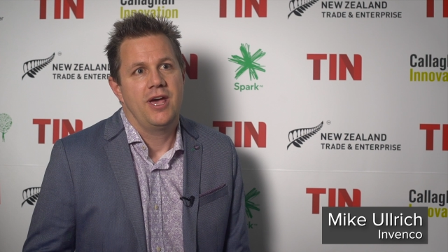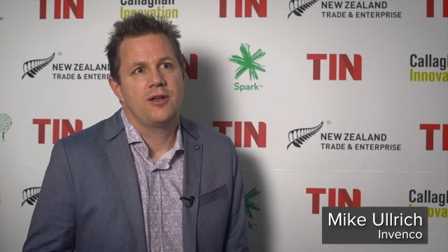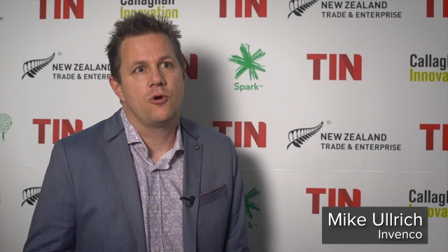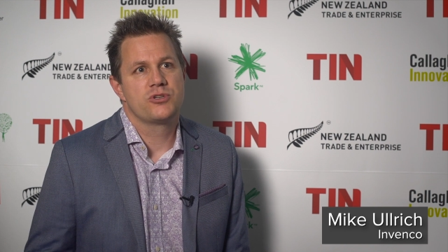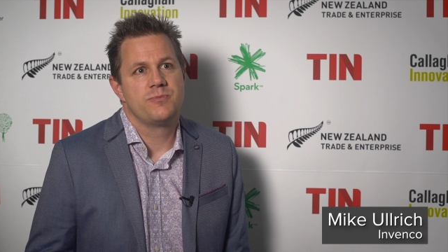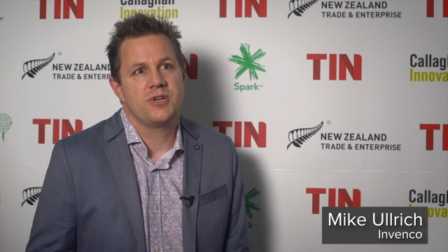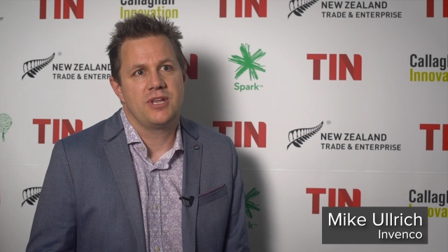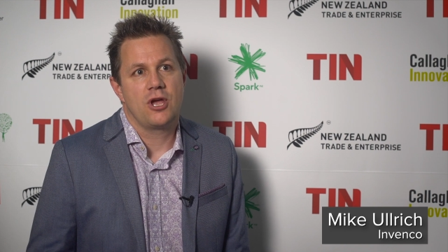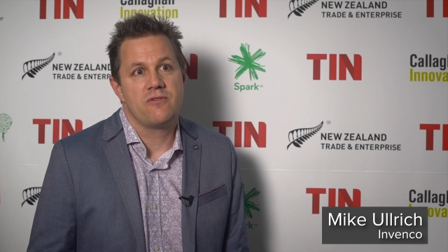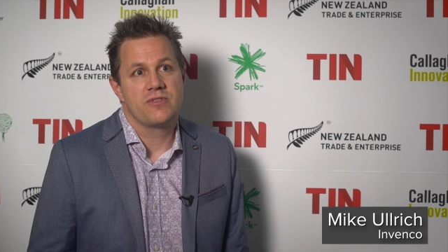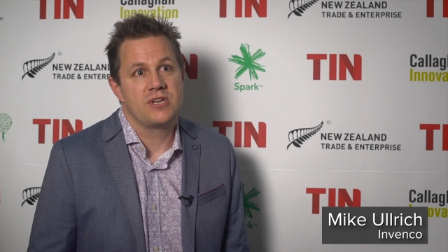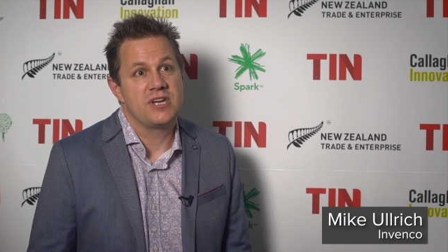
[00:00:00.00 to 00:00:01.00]
And ultimately,
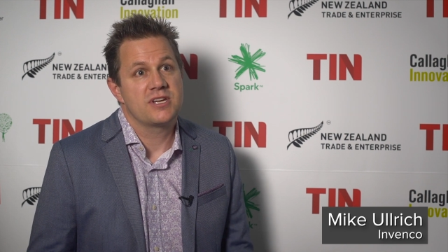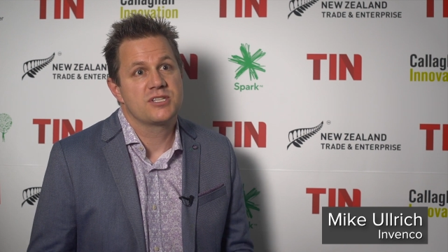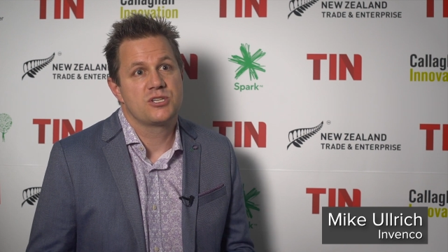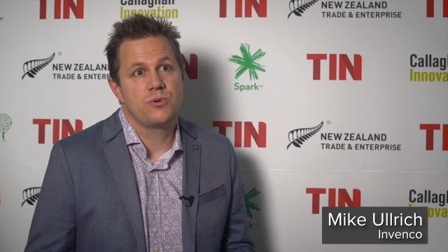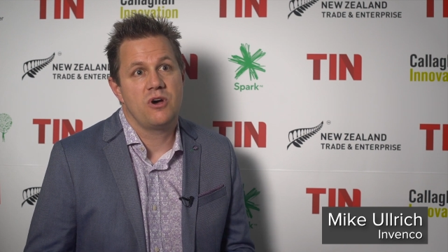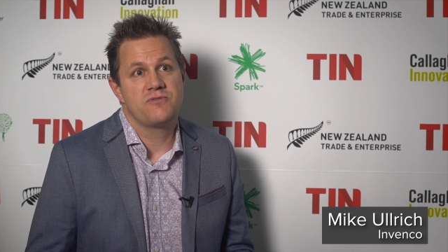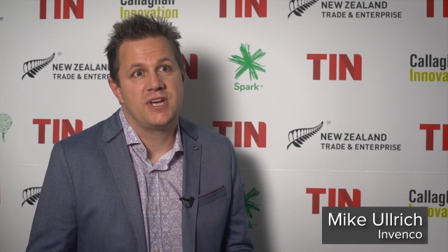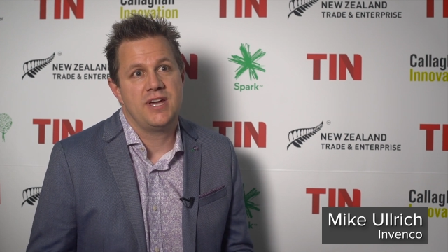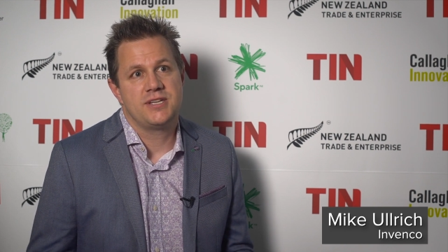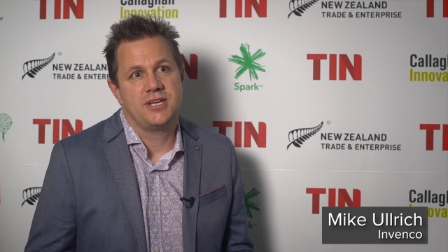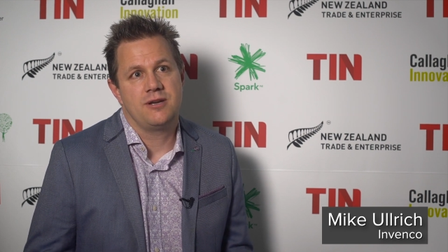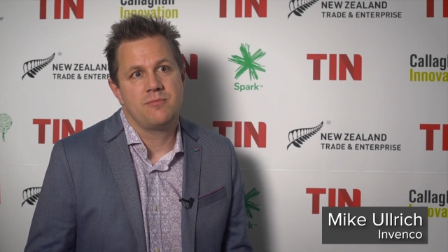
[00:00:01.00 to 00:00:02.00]
over the next 12 to
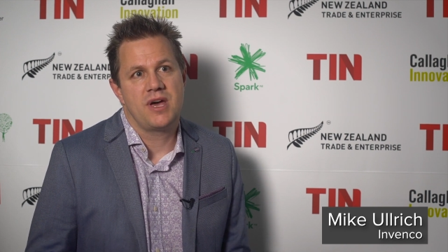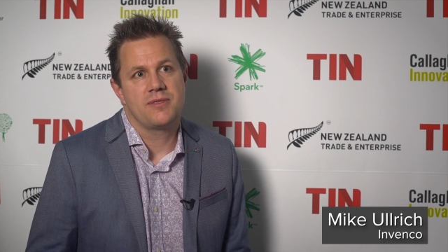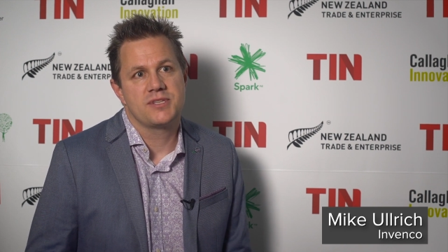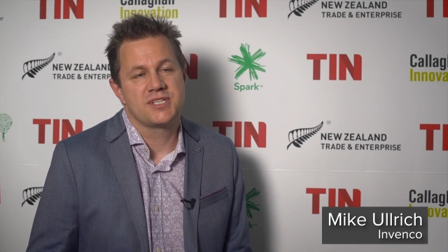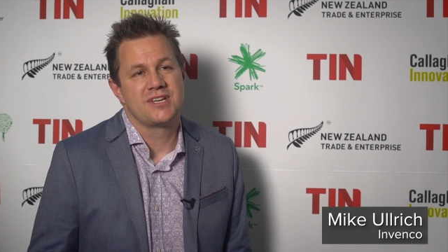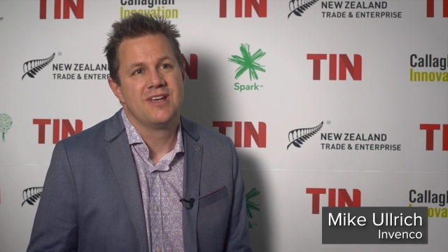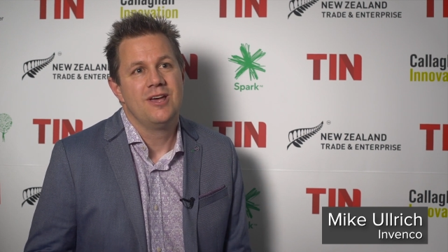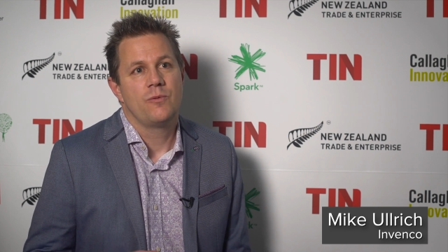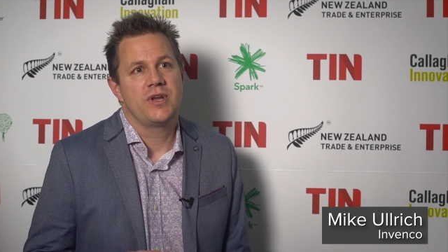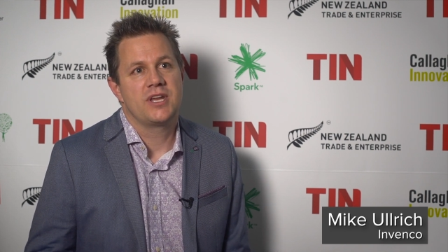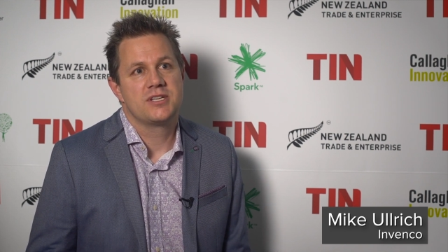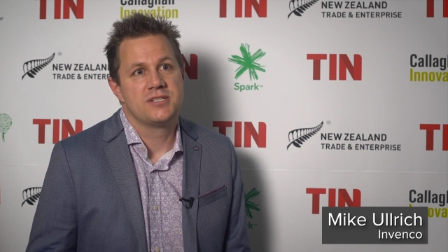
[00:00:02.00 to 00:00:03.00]
18 months,
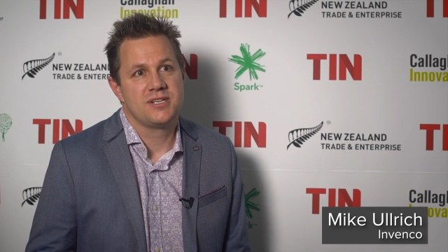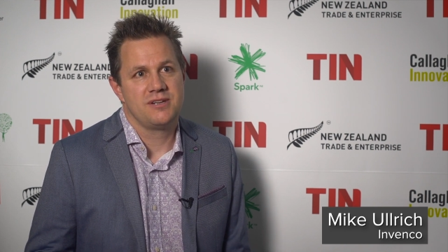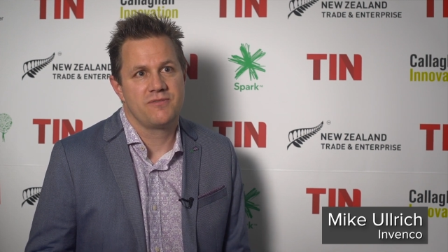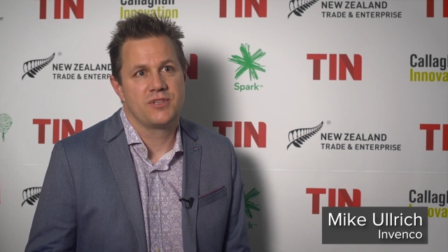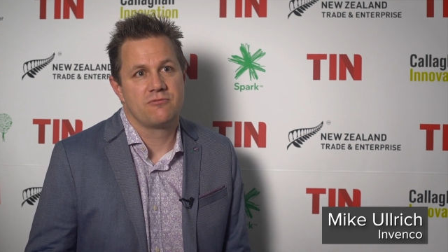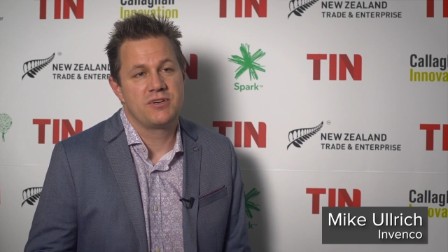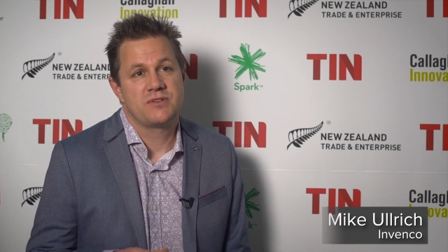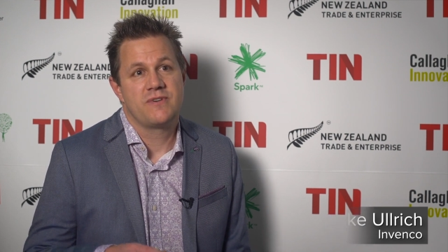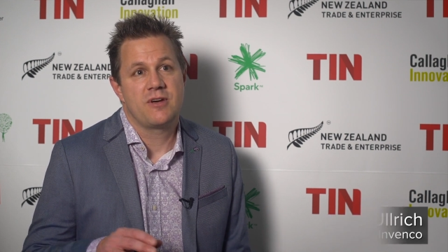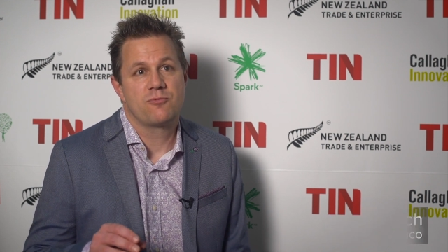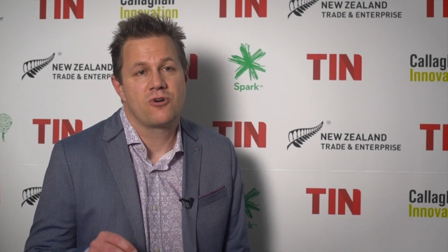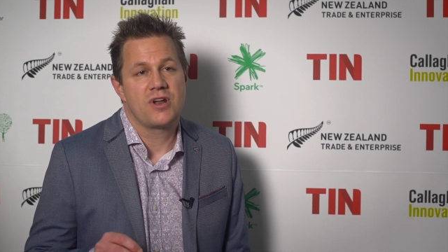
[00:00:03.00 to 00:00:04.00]
we need to deliver the rest of
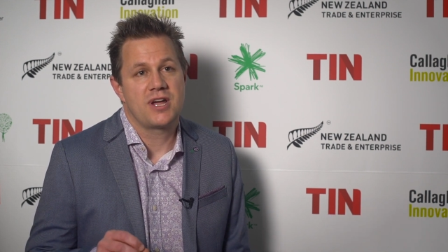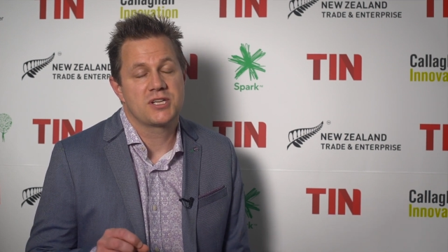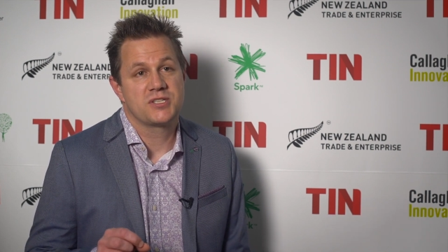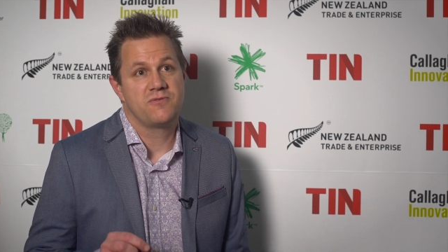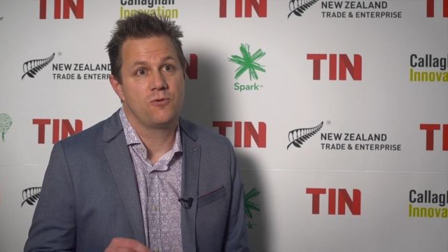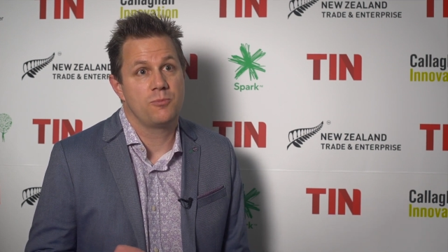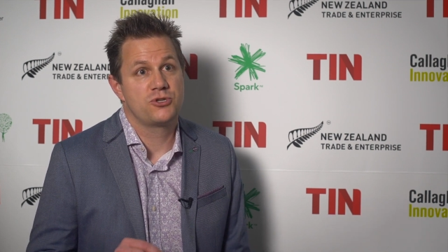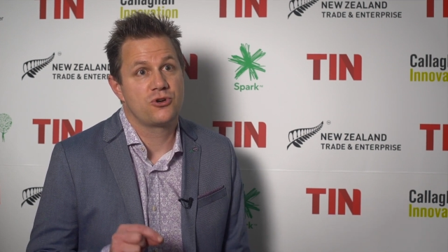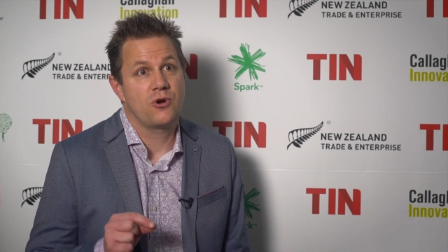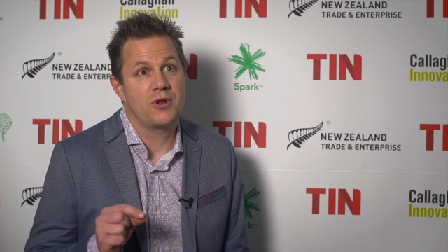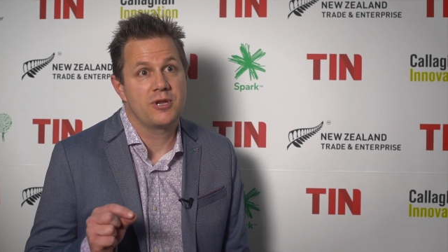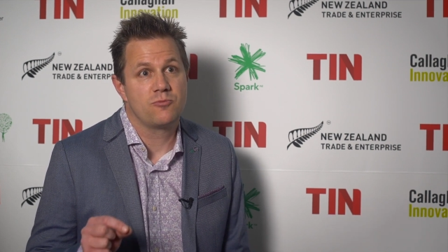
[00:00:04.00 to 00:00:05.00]
our products for
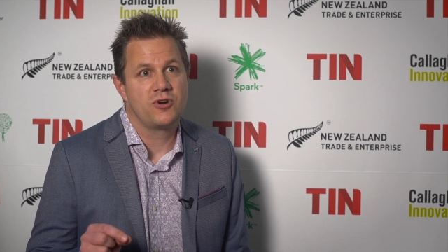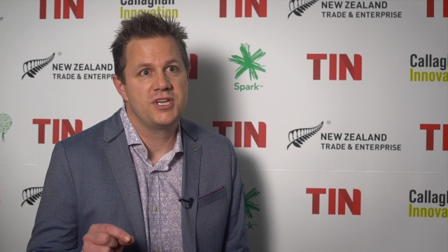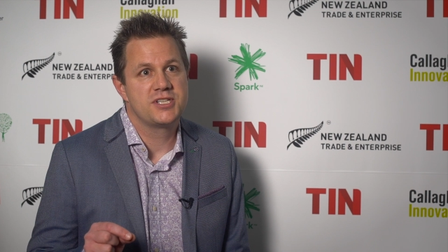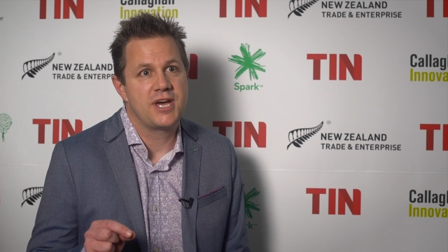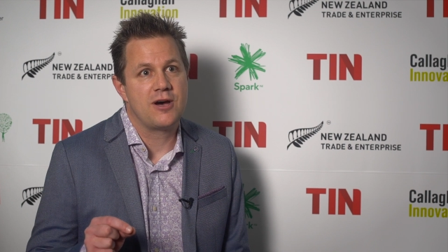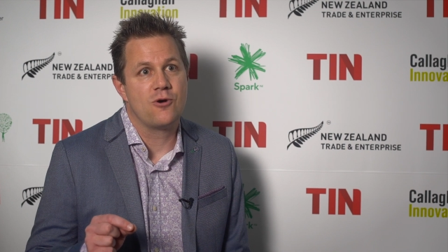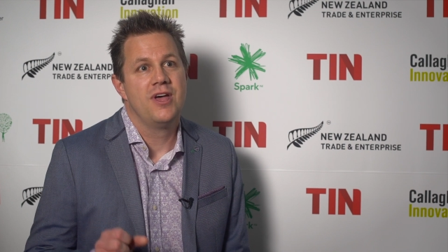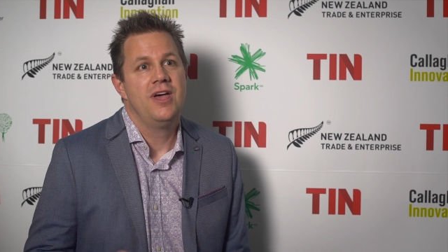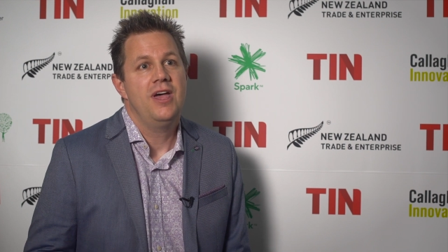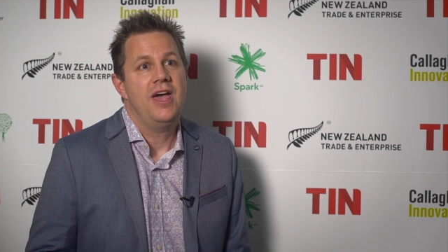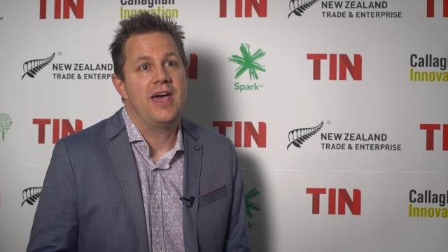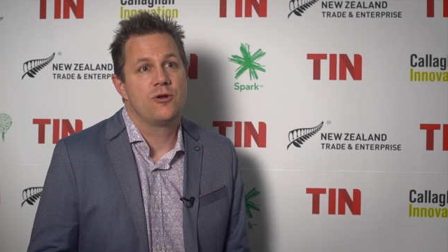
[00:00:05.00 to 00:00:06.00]
petroleum retail
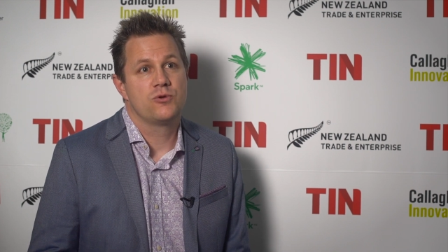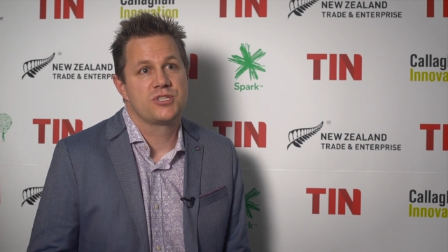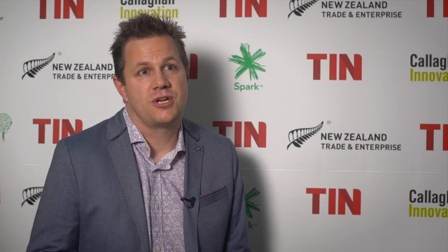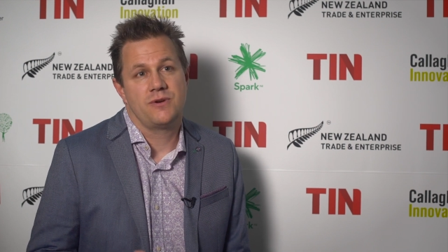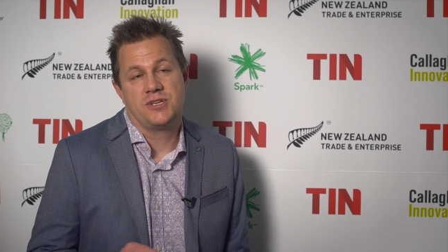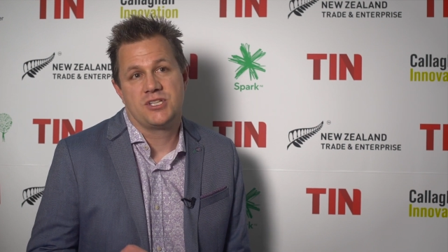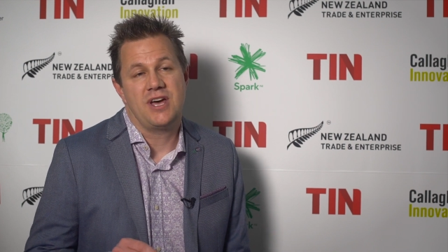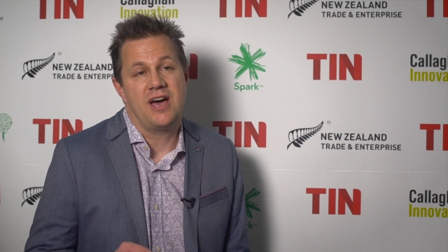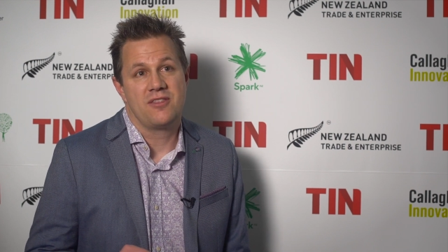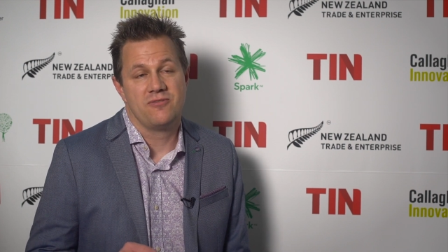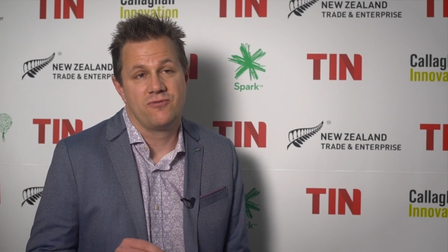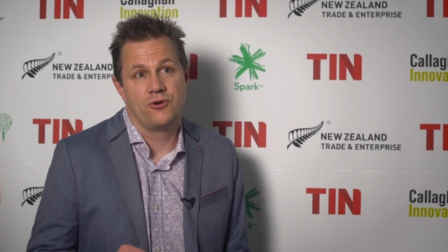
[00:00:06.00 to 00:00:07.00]
and also into
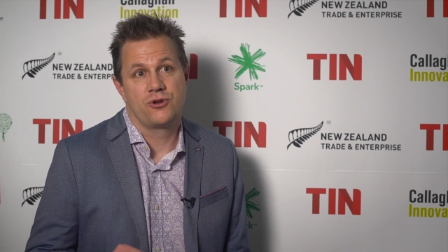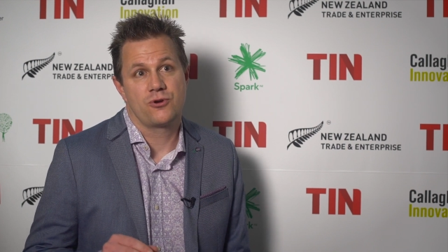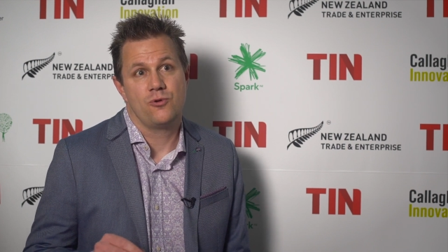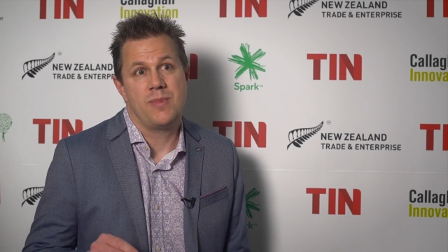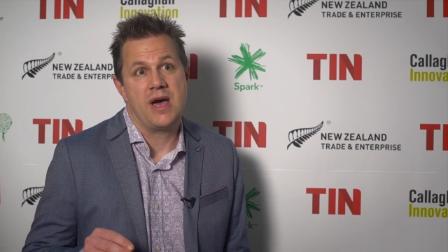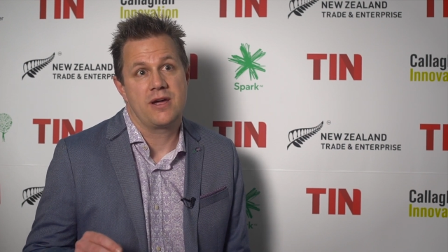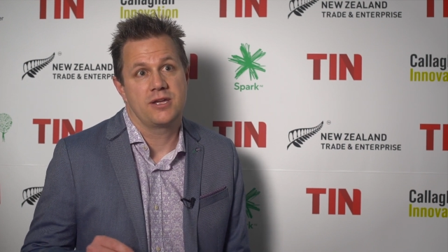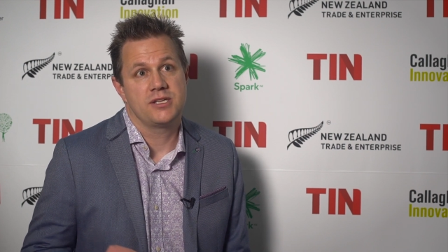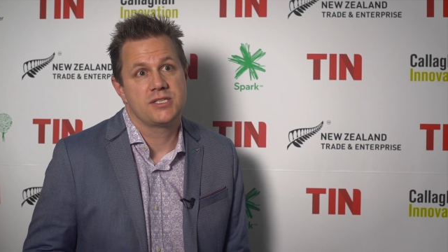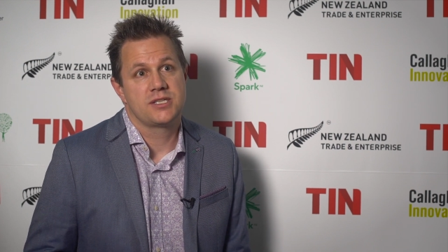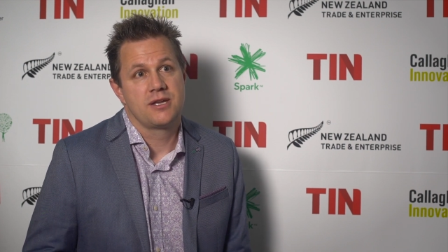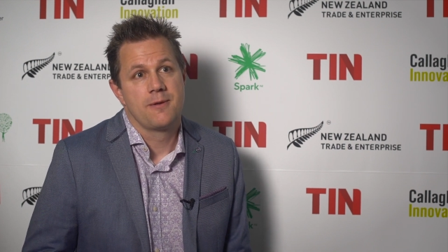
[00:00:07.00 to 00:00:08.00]
other vertical
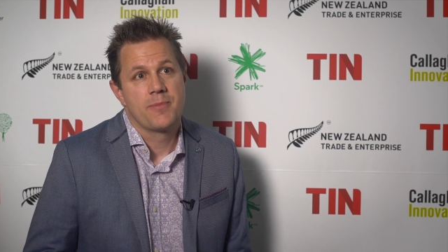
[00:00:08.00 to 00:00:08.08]
markets.